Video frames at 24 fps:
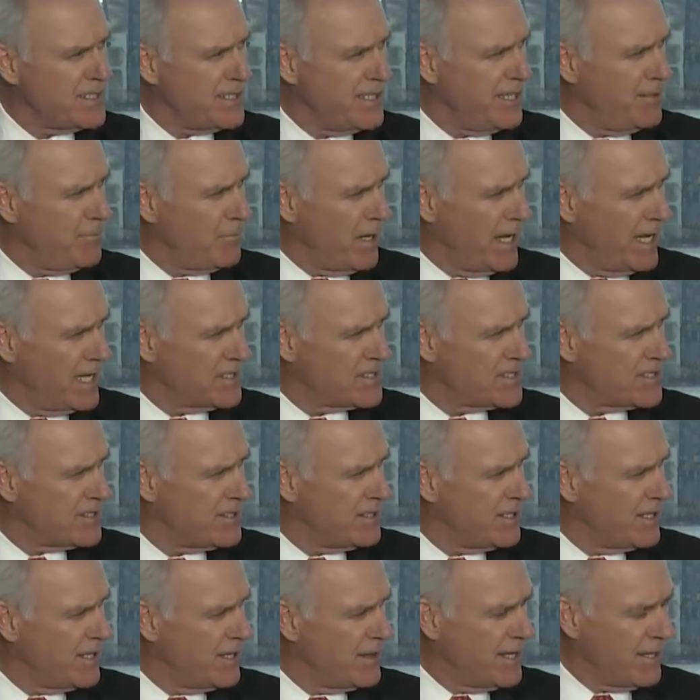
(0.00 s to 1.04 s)
teammates
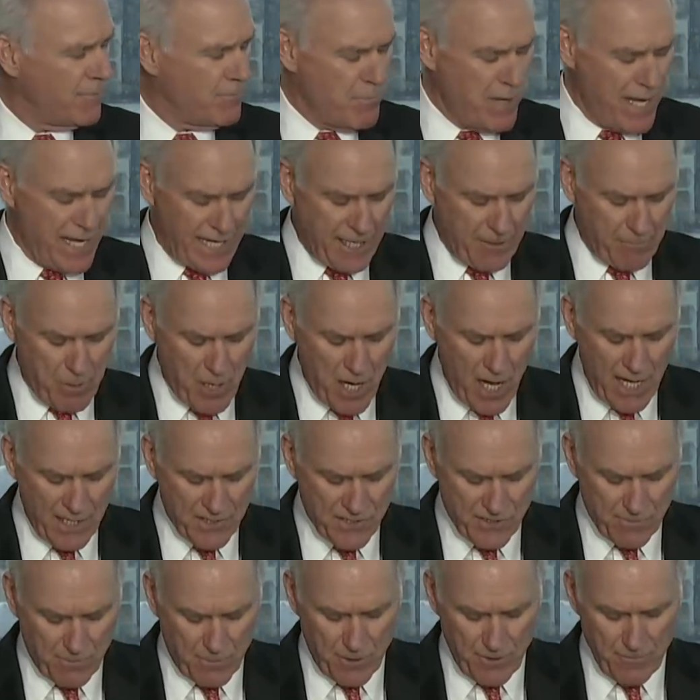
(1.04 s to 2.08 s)
that make it
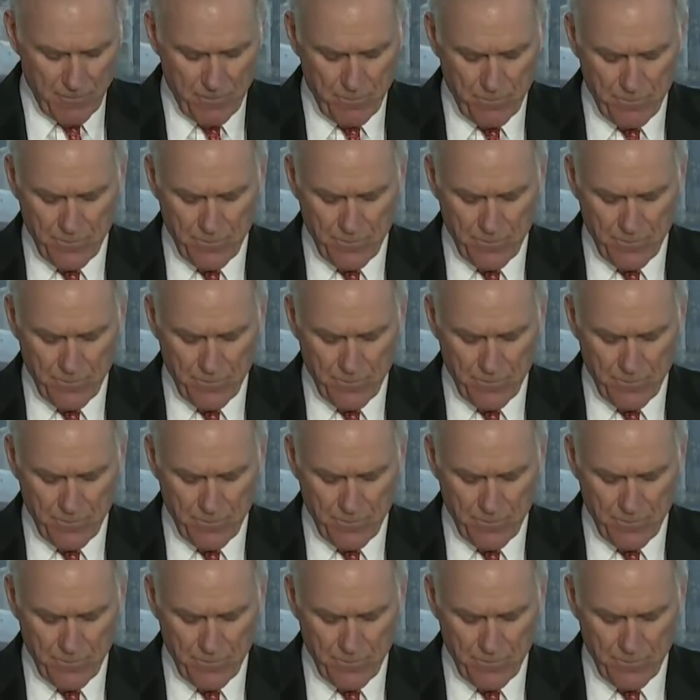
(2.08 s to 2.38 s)
possible.